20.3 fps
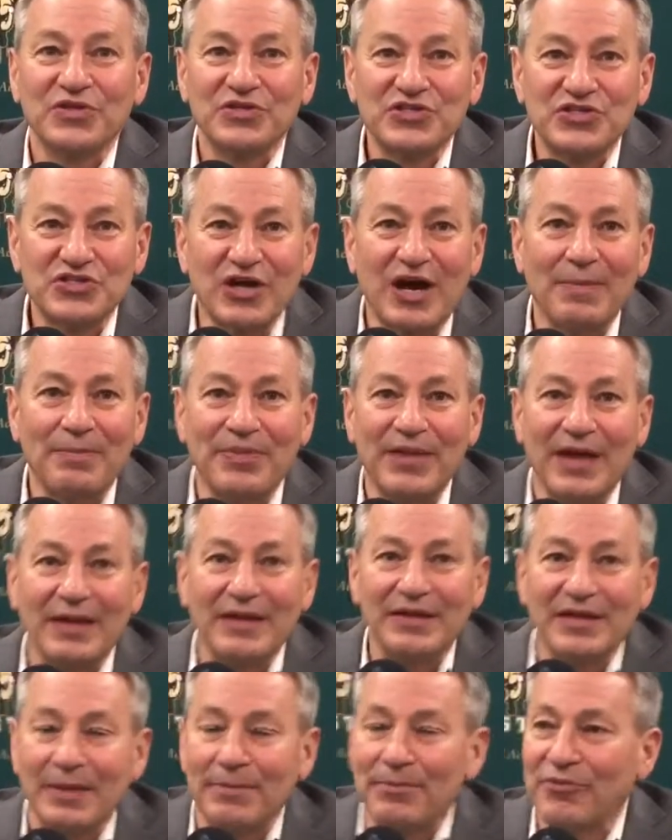stop
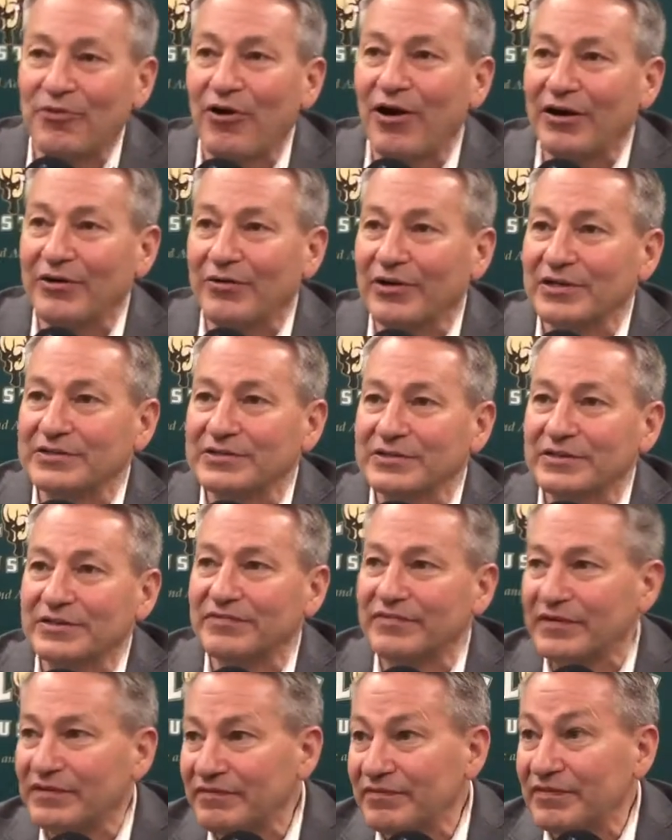that progress
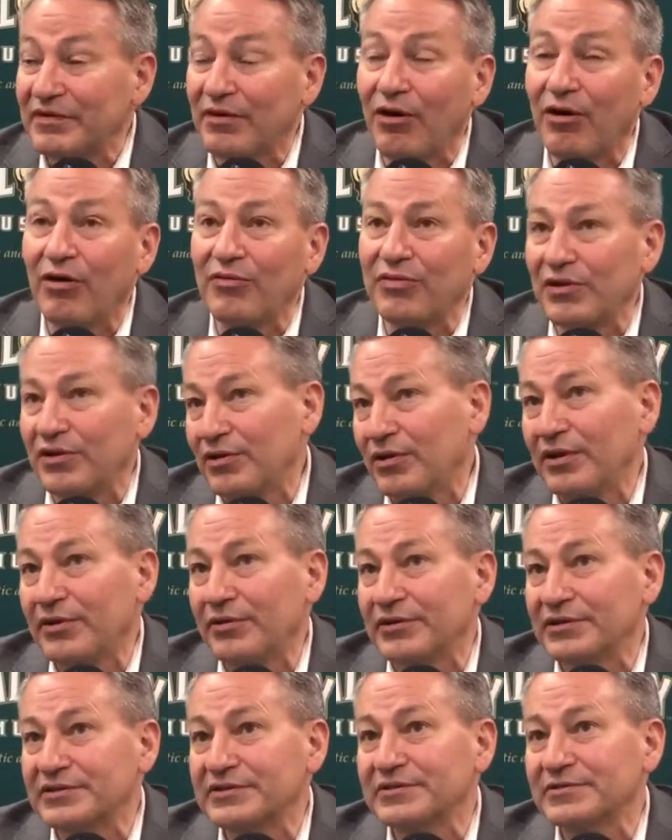of all the little
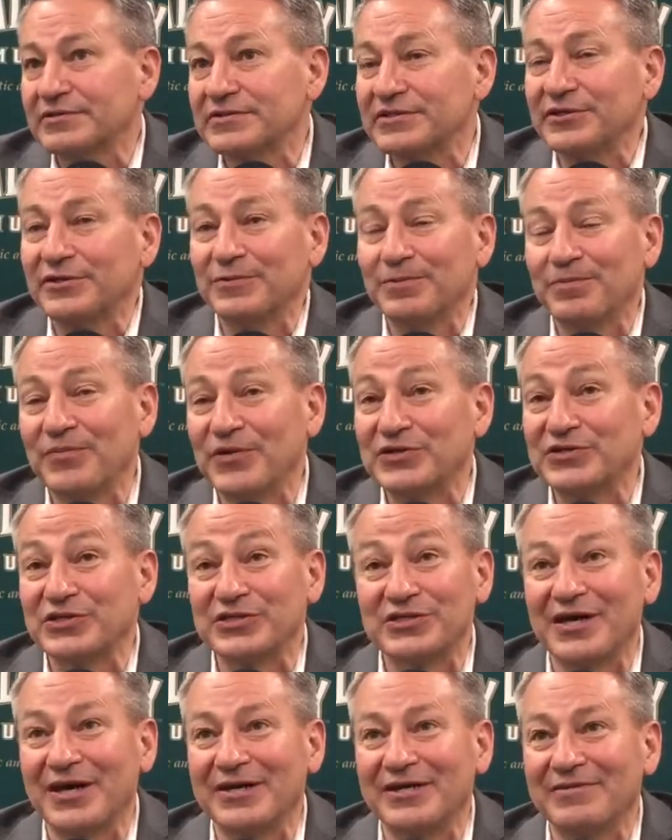areas. So it's
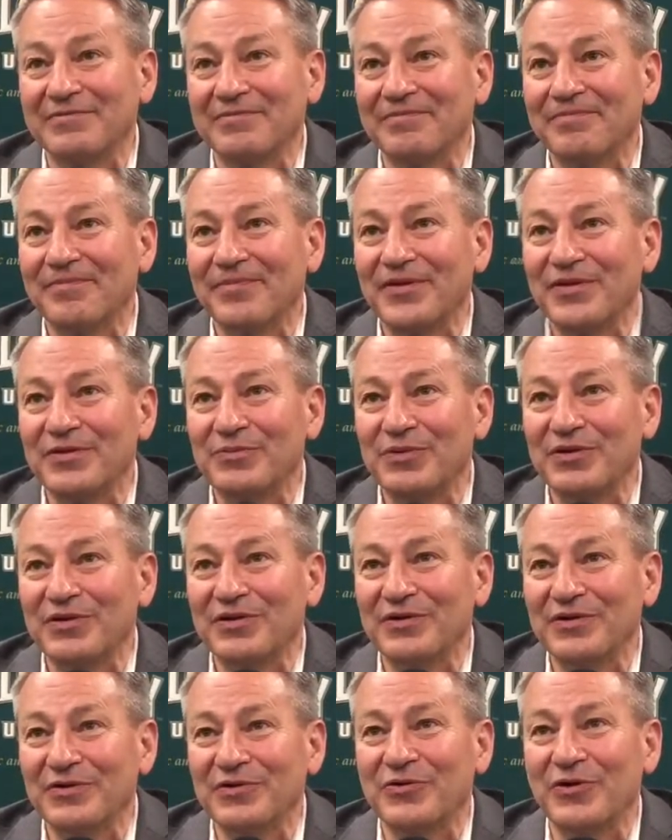exciting. It'll be
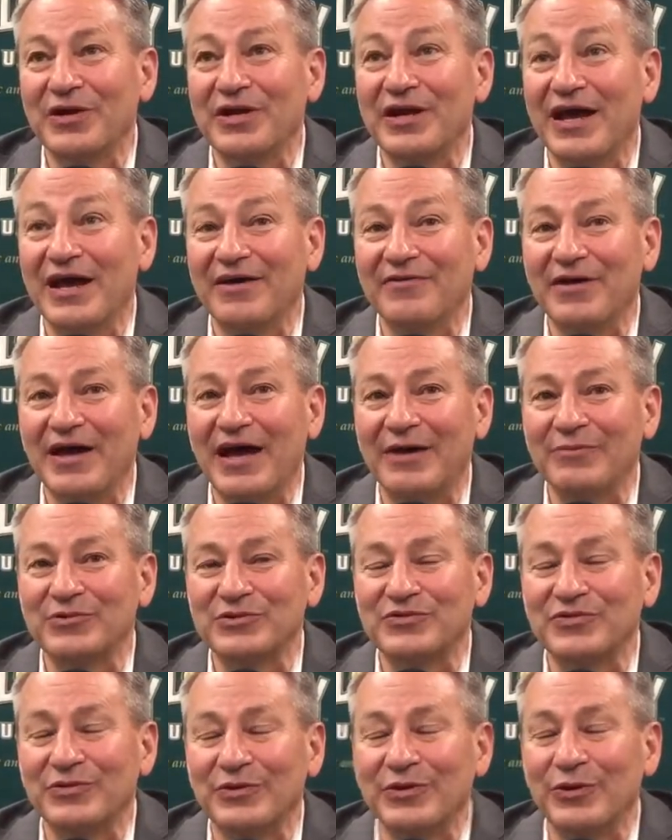a great
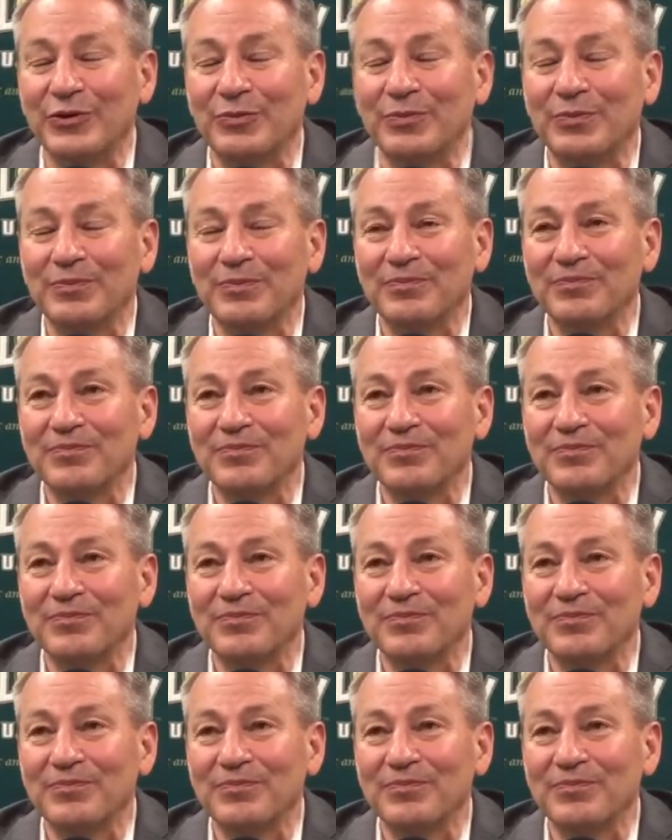atmosphere, we hope.